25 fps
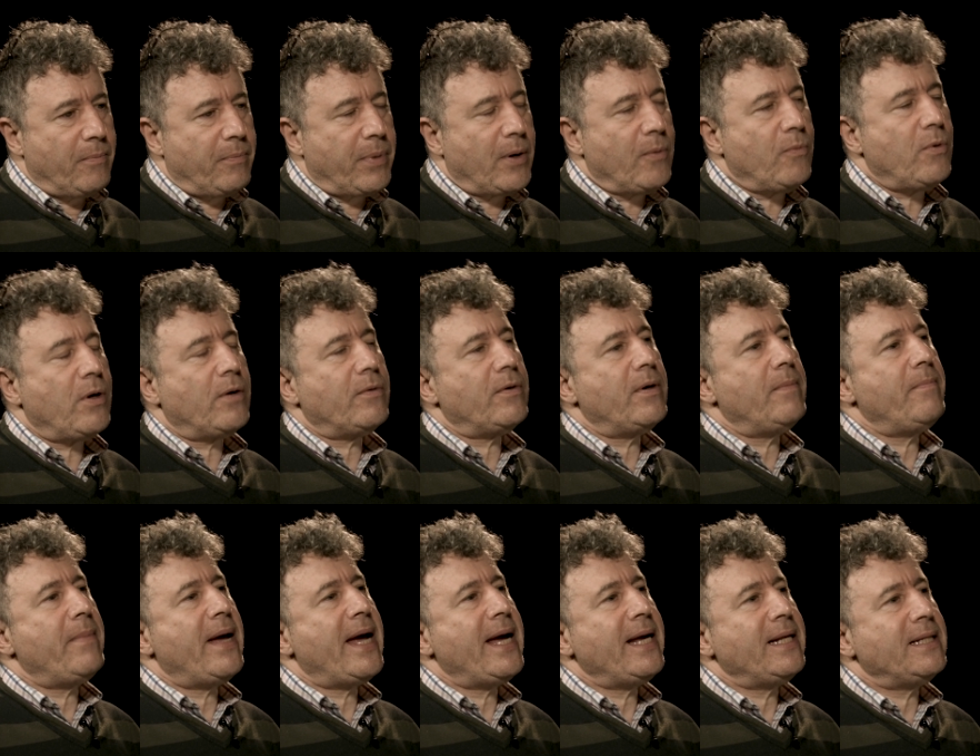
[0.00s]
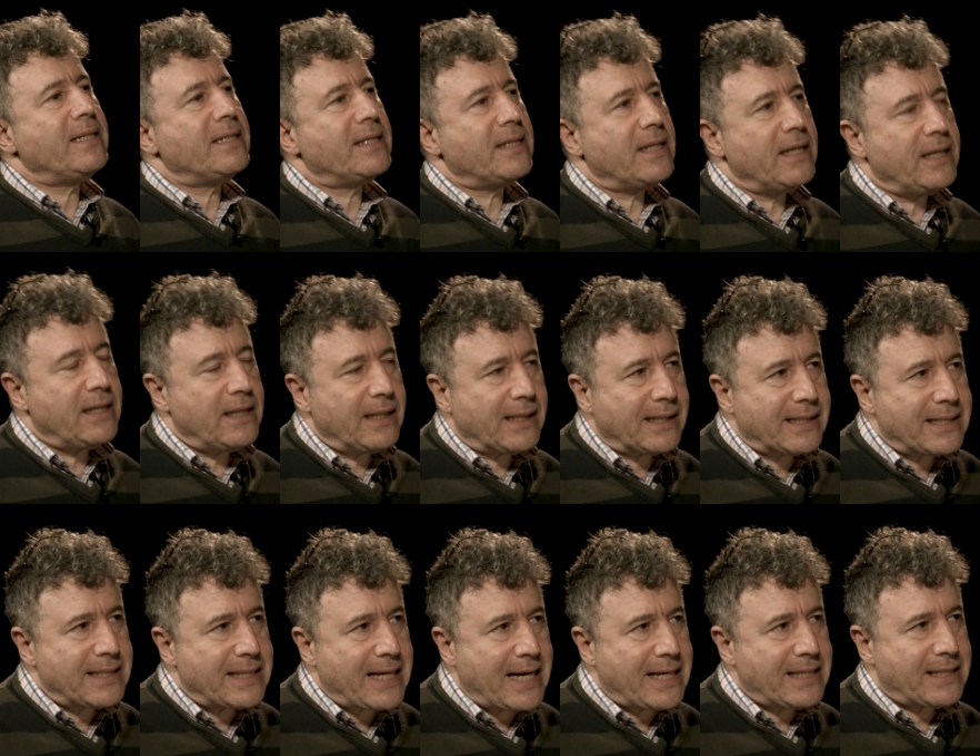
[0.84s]
But what remains
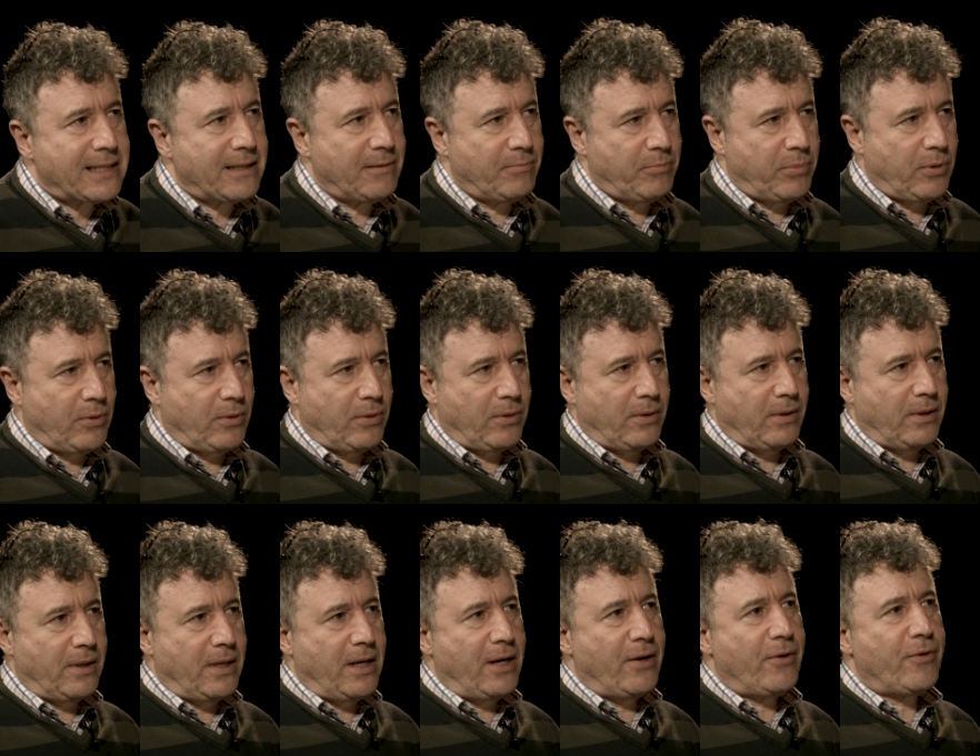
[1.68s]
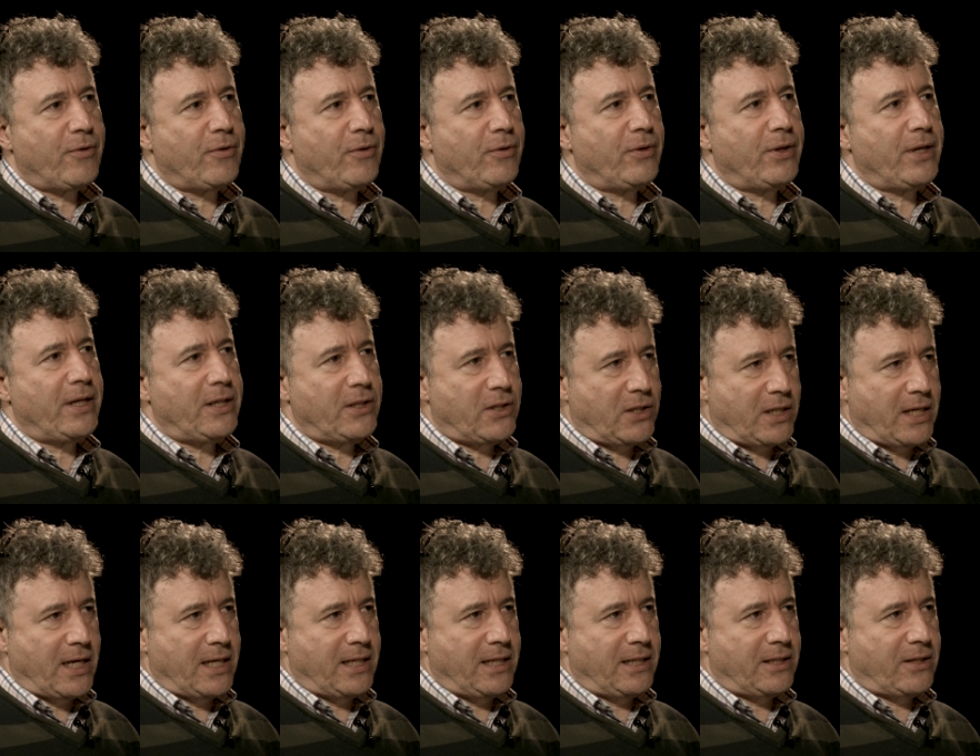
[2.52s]
inaccessible through these
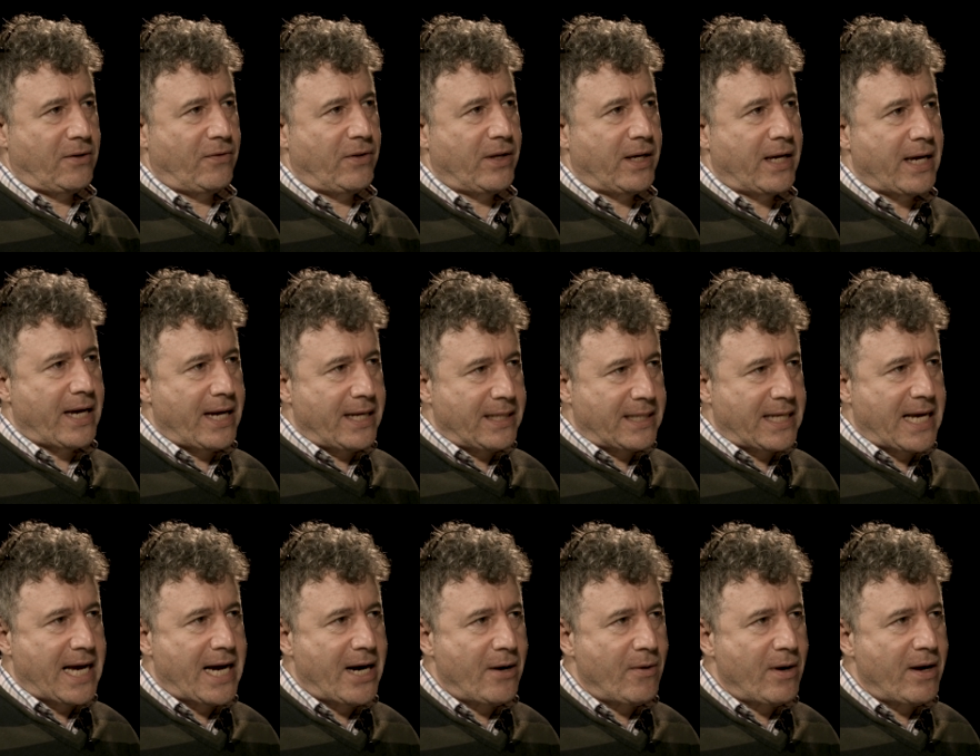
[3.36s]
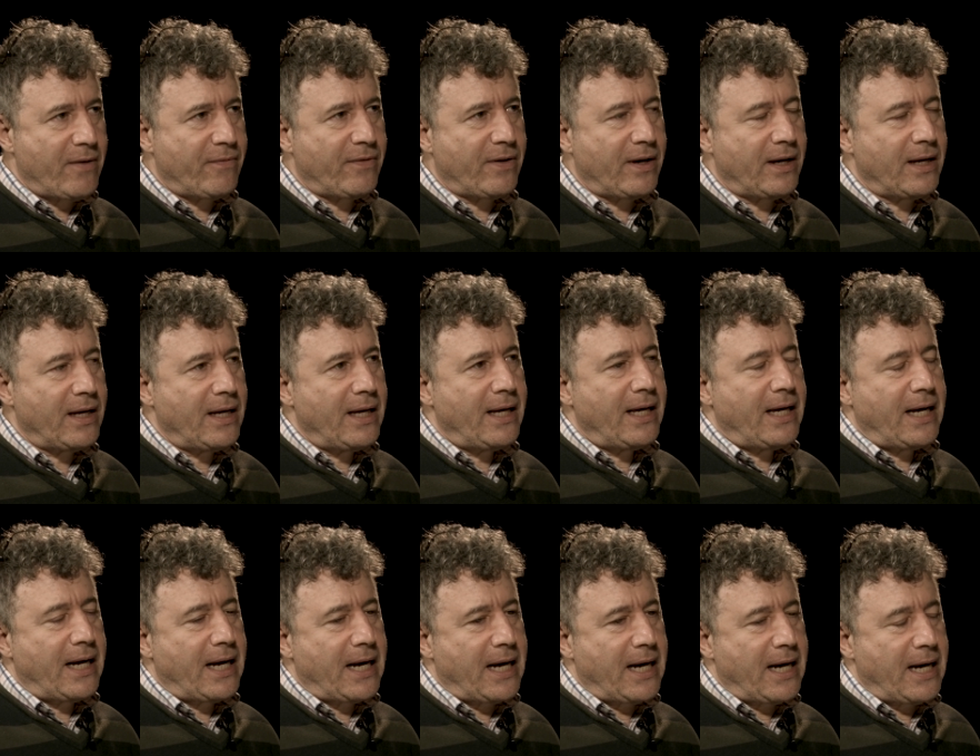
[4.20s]
studies of the gaze, however
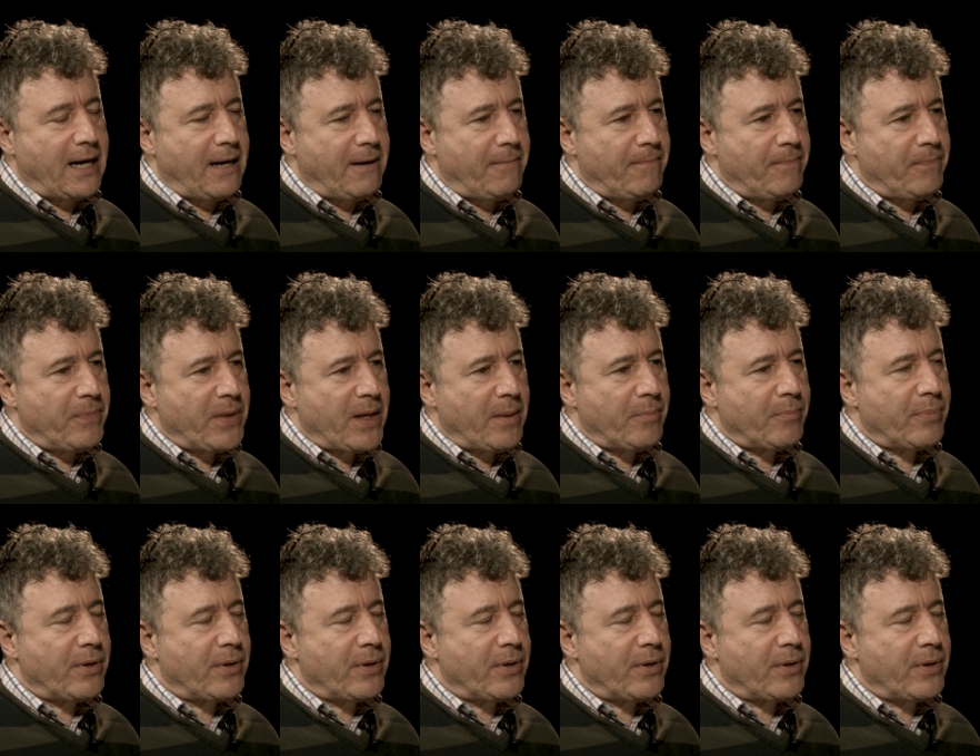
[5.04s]
um,